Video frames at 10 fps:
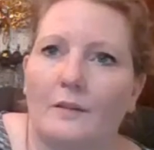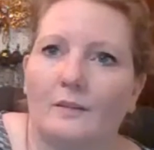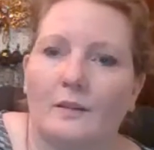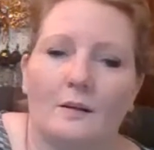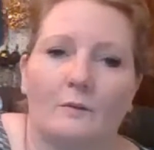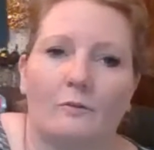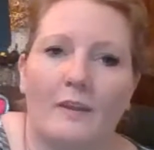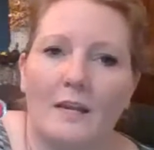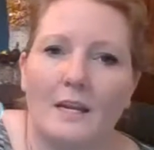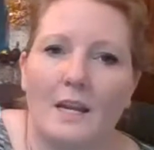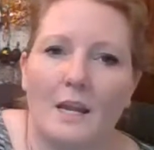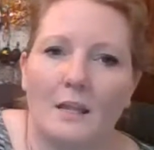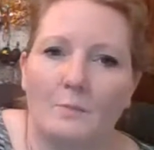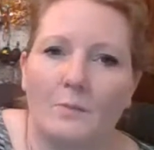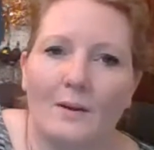These are Vacate
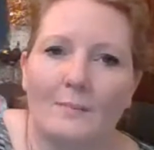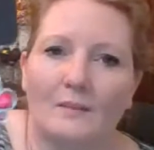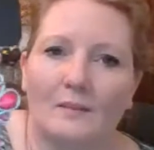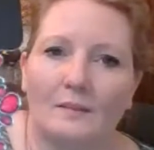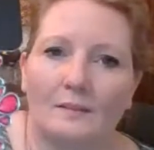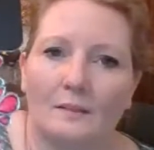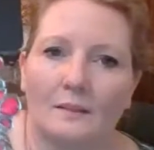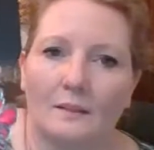the Premises